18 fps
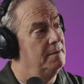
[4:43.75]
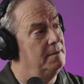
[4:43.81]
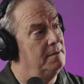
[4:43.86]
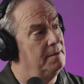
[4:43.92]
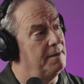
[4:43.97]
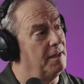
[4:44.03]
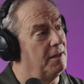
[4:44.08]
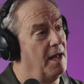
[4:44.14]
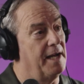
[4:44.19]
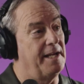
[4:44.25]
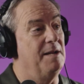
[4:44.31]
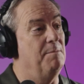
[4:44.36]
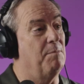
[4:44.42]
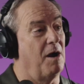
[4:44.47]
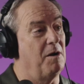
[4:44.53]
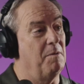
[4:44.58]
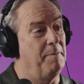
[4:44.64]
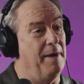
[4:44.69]
the Lockheed
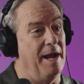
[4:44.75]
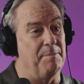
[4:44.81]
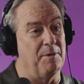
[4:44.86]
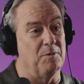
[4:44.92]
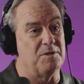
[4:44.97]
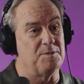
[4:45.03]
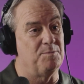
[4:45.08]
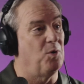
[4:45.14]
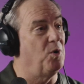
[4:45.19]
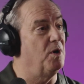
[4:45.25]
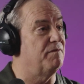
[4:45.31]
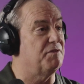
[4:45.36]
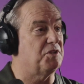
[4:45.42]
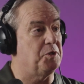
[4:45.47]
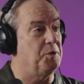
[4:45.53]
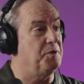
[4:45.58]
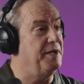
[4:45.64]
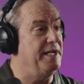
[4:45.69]
Martin paper was more of a
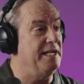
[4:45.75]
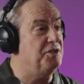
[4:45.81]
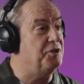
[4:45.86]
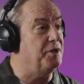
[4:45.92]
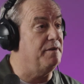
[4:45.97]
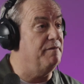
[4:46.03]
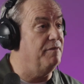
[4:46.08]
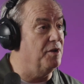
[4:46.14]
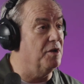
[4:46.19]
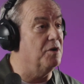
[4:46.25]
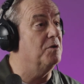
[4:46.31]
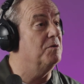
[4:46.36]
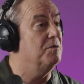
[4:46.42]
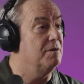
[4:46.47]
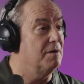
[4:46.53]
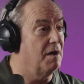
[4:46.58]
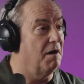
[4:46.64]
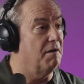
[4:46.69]
strategic
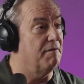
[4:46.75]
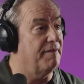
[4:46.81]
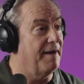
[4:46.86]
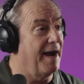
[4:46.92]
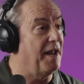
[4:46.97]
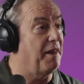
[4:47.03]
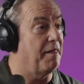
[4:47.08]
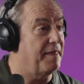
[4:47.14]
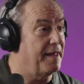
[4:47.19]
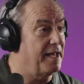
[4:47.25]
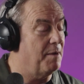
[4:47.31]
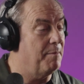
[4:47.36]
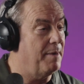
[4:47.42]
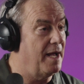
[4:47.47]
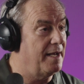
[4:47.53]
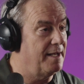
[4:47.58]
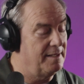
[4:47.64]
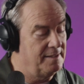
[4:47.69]
view of how to think
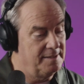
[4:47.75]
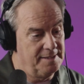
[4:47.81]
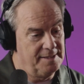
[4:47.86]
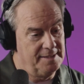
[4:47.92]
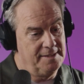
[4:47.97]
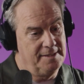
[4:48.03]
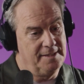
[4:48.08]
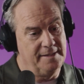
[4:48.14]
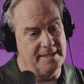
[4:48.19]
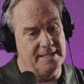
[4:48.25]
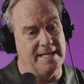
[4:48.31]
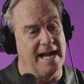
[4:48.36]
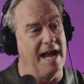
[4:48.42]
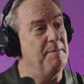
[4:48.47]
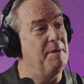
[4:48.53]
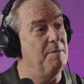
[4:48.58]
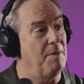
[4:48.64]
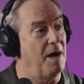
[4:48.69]
about it. The
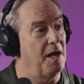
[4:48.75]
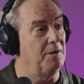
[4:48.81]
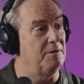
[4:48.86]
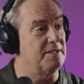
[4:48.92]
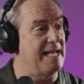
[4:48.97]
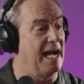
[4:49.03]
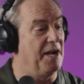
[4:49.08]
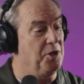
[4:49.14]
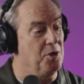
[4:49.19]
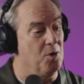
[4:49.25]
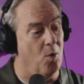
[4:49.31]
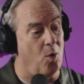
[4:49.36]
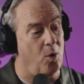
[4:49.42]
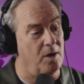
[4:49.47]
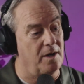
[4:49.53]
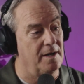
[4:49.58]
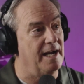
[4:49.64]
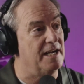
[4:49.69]
Diamond Model is how do you
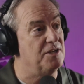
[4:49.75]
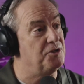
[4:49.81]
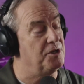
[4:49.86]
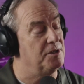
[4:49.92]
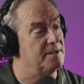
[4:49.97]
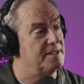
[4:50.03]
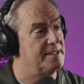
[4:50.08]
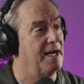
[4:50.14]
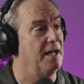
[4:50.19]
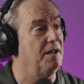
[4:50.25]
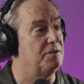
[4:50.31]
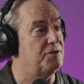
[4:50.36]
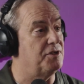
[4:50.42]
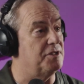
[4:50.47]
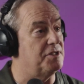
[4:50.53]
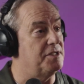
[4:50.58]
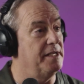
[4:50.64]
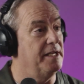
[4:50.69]
organize your
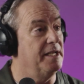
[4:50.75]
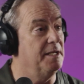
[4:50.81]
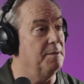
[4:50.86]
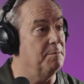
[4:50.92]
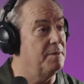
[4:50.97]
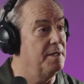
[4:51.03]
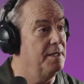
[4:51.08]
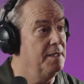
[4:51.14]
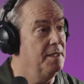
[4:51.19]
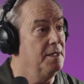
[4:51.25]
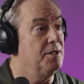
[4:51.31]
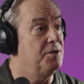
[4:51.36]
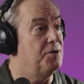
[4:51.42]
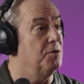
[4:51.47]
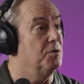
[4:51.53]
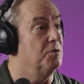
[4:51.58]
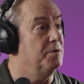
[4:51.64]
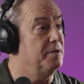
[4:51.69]
intelligence team
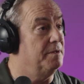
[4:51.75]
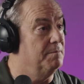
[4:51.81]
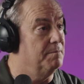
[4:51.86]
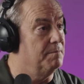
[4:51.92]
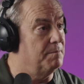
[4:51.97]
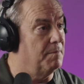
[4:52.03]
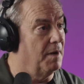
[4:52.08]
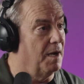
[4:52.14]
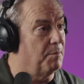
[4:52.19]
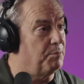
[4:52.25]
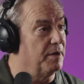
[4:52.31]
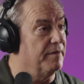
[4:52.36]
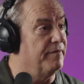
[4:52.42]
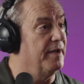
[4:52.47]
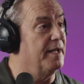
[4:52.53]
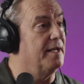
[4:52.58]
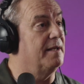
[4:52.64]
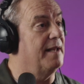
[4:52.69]
to
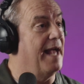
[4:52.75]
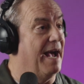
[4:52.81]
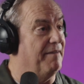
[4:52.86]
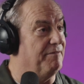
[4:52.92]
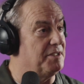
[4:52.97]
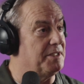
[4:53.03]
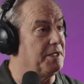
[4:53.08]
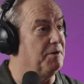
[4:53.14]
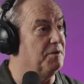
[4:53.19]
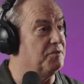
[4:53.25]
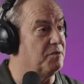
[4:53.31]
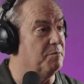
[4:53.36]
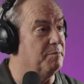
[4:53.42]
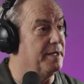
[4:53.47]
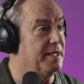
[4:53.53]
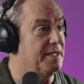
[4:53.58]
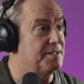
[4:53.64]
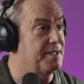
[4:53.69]
prevent adversaries from
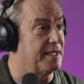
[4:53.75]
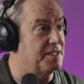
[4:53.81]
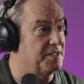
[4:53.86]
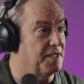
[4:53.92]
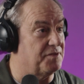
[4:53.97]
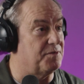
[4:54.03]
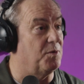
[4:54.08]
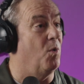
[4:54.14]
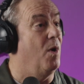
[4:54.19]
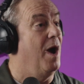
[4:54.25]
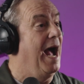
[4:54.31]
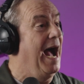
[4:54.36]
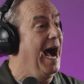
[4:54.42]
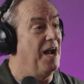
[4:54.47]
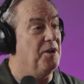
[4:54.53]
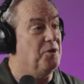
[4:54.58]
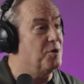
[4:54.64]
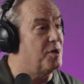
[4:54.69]
being successful?
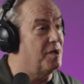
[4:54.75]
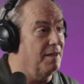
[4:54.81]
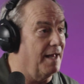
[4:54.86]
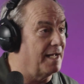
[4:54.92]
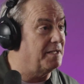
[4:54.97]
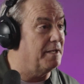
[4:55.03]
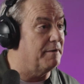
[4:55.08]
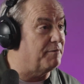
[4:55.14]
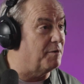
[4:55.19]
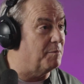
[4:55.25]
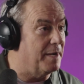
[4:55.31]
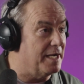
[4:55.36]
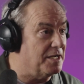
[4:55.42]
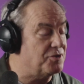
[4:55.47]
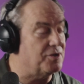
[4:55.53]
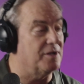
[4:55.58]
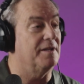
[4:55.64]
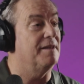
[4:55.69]
How do you collect
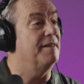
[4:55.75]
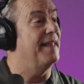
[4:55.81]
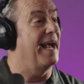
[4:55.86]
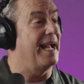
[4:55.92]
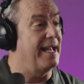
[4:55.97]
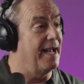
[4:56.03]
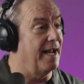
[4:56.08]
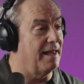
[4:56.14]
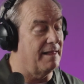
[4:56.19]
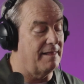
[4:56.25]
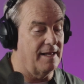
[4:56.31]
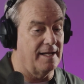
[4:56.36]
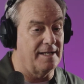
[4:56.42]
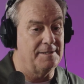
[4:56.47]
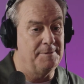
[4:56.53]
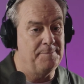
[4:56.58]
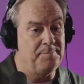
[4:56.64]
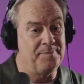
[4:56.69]
information? That kind of thing.
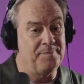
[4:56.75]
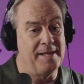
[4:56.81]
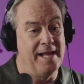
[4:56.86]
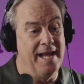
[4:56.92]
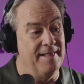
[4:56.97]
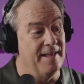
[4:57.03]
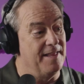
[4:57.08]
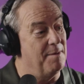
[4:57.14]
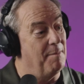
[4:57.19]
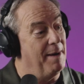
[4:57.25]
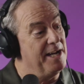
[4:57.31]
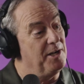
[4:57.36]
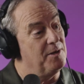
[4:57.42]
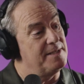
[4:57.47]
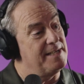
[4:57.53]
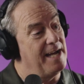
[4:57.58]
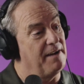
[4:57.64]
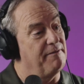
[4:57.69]
And then the MITRE
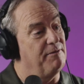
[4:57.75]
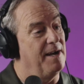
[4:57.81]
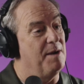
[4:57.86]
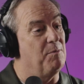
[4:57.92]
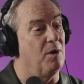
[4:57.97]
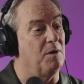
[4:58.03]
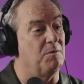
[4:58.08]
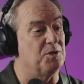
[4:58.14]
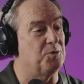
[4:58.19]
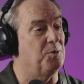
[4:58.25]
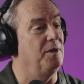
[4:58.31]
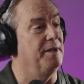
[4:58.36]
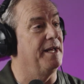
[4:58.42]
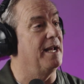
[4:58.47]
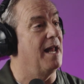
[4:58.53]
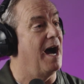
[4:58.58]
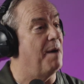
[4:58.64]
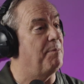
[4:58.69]
ATT&CK framework was really
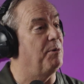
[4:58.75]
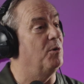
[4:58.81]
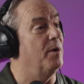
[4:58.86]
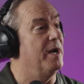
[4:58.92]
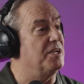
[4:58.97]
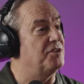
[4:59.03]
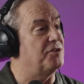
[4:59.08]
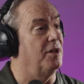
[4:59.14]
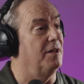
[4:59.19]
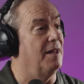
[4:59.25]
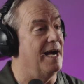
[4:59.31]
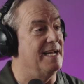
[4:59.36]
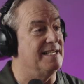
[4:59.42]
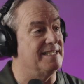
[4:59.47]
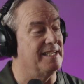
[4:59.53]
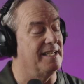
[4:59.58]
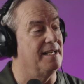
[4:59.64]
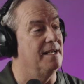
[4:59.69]
an
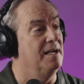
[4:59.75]
operationalizing